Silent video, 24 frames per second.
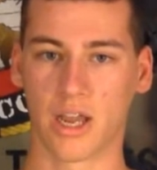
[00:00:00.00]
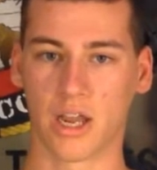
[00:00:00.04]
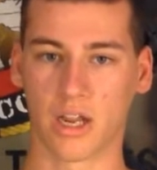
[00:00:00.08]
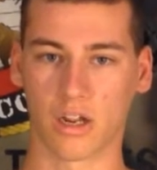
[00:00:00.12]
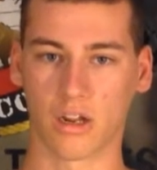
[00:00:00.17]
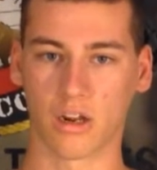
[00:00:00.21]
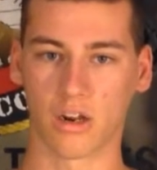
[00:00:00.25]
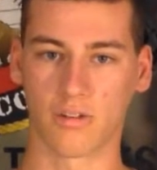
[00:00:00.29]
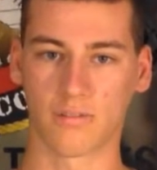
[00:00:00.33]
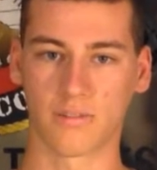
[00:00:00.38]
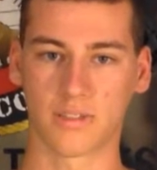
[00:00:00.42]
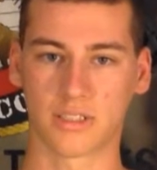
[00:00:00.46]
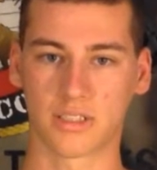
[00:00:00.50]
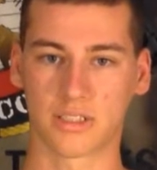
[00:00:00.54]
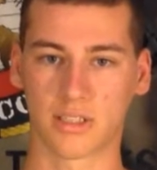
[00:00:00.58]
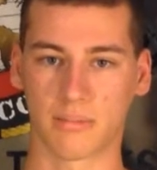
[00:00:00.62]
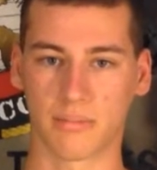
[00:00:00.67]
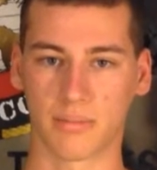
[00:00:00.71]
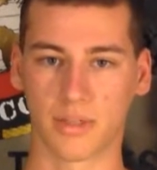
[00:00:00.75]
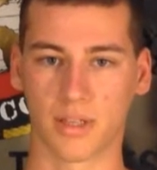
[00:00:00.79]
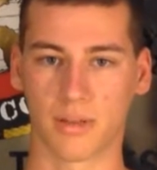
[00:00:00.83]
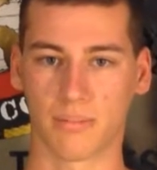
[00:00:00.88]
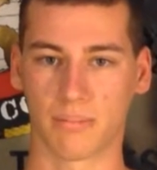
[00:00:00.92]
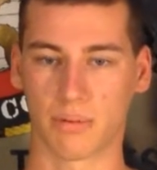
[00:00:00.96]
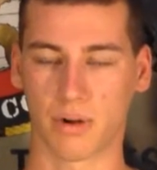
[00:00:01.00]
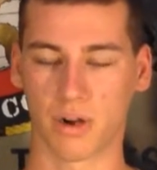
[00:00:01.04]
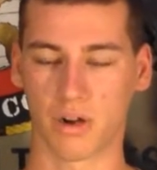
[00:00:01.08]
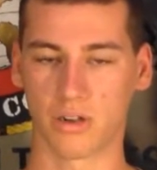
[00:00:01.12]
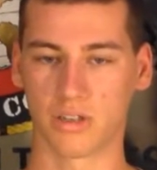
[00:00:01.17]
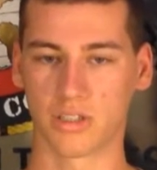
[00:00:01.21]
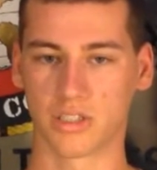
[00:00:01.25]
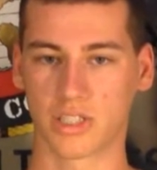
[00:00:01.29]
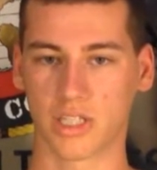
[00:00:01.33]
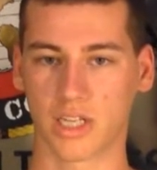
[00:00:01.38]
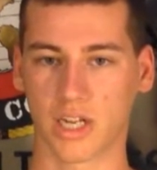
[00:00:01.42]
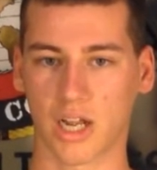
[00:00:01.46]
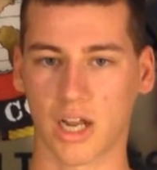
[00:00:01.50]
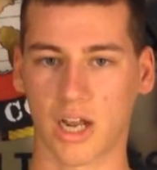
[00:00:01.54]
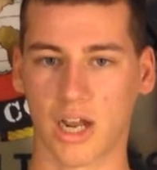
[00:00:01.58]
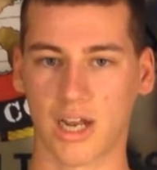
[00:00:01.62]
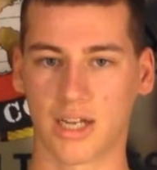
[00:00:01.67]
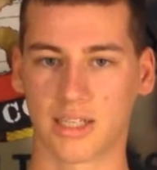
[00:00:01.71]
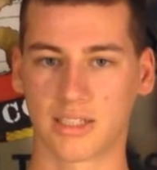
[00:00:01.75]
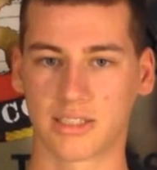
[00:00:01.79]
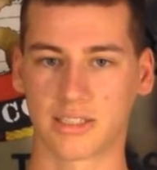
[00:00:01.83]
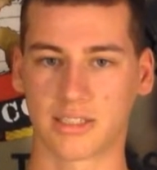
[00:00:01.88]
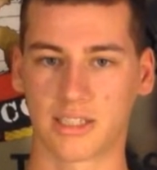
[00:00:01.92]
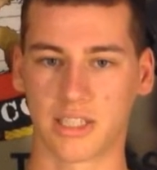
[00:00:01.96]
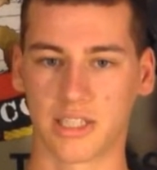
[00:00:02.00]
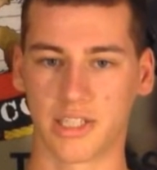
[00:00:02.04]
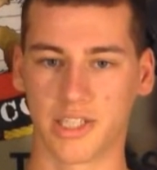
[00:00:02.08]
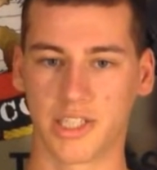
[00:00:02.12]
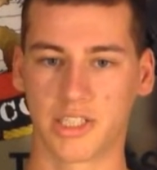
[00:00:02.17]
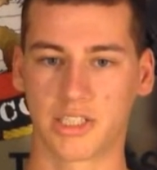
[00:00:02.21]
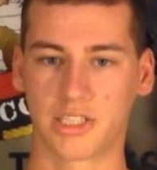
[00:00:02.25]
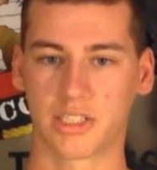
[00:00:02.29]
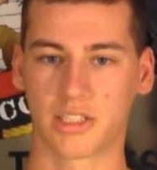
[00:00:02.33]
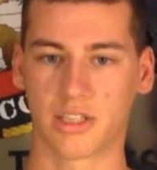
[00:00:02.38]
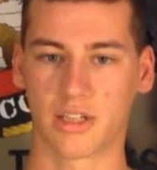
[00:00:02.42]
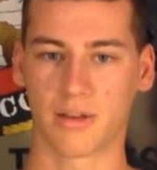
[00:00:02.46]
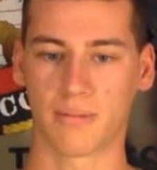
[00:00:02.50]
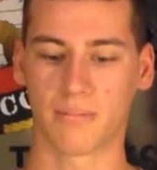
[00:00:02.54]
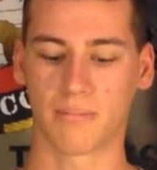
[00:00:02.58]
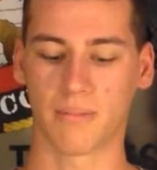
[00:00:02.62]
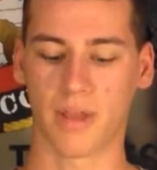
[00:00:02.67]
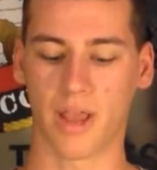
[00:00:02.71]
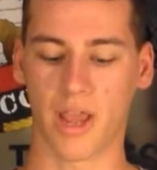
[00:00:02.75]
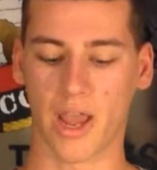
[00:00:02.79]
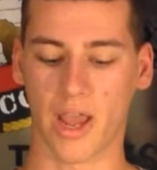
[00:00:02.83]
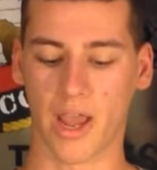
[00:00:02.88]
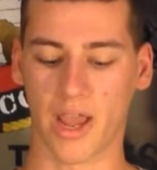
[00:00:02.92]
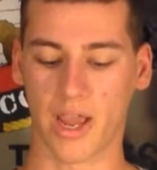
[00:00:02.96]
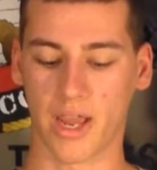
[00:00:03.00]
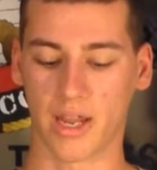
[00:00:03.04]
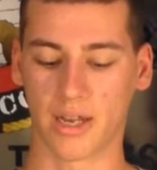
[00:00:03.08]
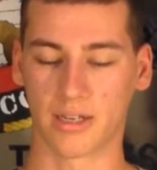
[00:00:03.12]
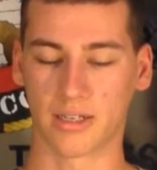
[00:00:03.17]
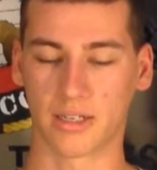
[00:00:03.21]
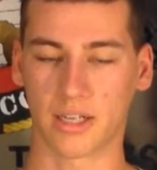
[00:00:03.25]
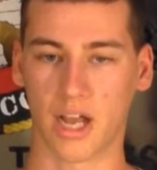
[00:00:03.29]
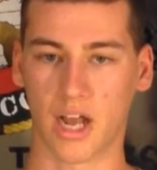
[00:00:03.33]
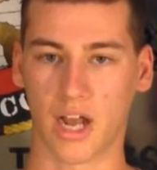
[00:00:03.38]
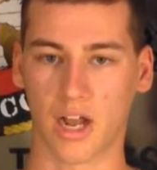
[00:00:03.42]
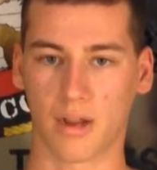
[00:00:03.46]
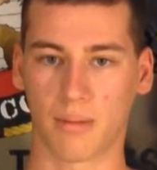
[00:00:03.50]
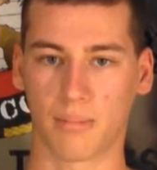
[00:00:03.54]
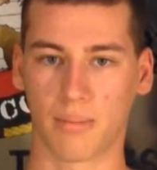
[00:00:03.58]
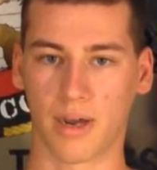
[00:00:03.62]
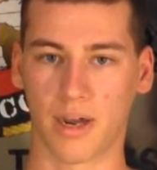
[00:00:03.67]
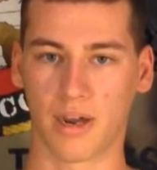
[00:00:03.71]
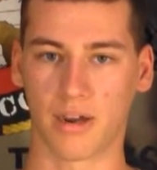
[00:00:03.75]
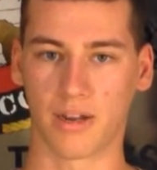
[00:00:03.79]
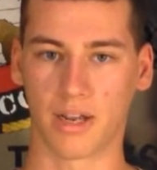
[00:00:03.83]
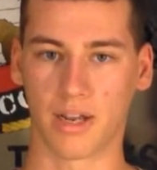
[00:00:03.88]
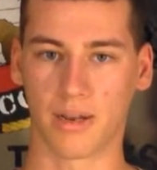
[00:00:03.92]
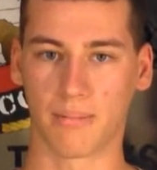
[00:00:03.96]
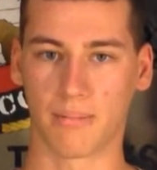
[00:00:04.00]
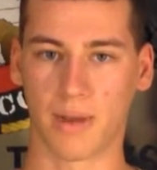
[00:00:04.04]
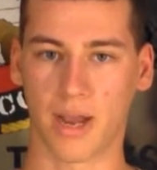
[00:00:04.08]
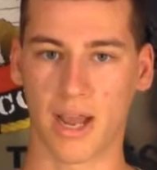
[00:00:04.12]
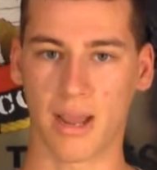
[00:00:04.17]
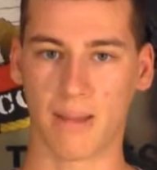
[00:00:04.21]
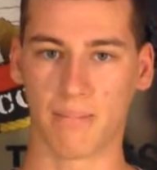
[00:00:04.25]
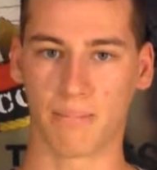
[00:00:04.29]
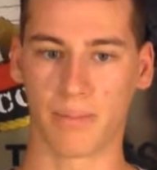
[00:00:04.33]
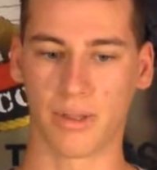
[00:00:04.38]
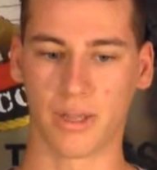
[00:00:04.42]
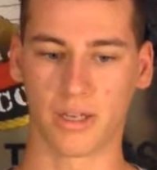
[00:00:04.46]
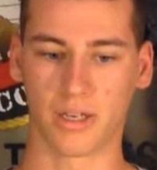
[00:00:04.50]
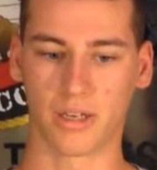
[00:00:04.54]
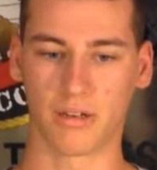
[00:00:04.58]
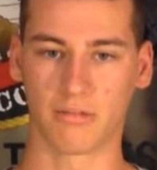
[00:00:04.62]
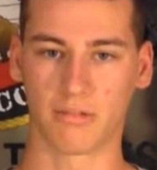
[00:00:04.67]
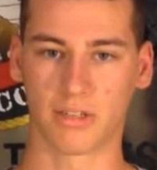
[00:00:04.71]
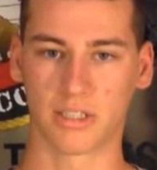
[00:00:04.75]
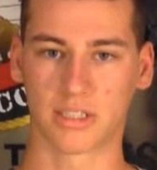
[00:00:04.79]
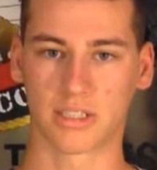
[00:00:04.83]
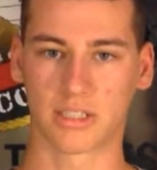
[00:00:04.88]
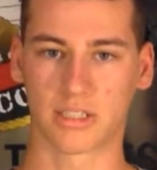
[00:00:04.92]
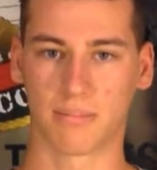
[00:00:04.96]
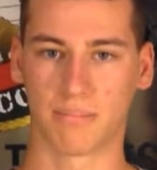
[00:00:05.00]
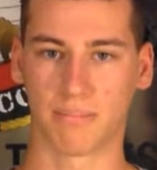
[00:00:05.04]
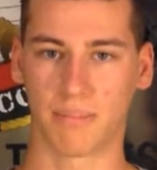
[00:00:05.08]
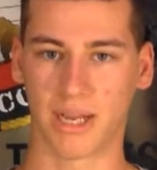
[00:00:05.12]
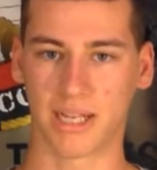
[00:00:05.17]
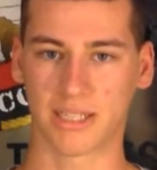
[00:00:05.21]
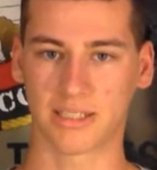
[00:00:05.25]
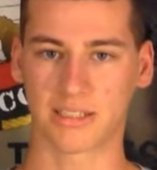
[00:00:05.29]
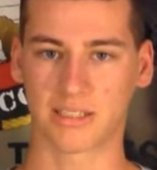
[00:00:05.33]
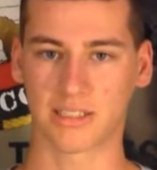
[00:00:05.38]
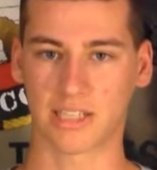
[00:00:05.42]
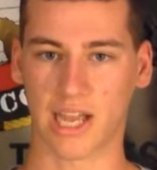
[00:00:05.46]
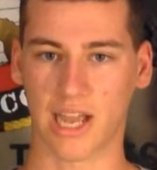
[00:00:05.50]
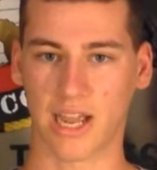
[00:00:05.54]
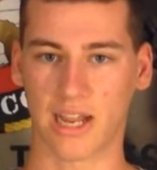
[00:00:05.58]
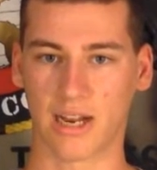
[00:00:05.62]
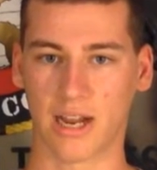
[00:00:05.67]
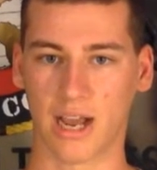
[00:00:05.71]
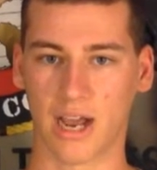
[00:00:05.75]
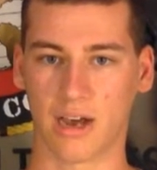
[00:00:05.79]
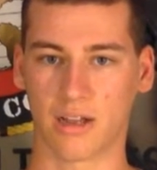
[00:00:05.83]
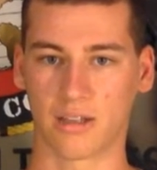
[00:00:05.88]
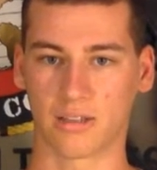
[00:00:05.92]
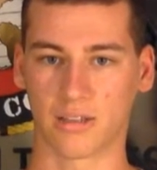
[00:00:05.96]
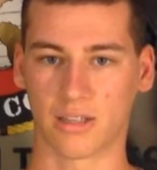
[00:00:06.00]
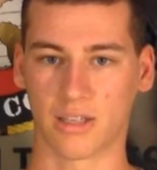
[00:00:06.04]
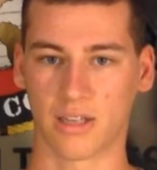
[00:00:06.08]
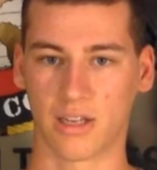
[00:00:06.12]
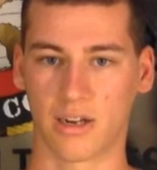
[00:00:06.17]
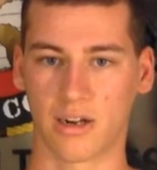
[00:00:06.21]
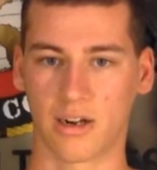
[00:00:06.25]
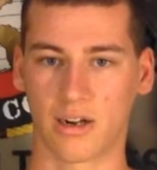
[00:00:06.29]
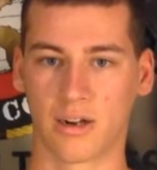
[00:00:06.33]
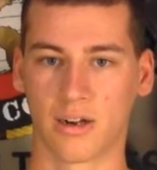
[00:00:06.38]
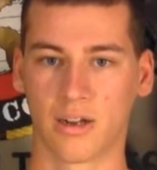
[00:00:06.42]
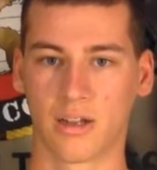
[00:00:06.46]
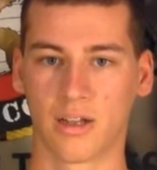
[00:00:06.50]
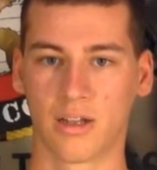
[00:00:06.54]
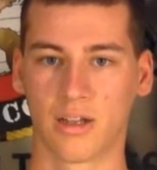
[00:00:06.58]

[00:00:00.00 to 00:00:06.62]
and go over some of the pros and cons to each of them and talk about, in my opinion, what's the best sight out there.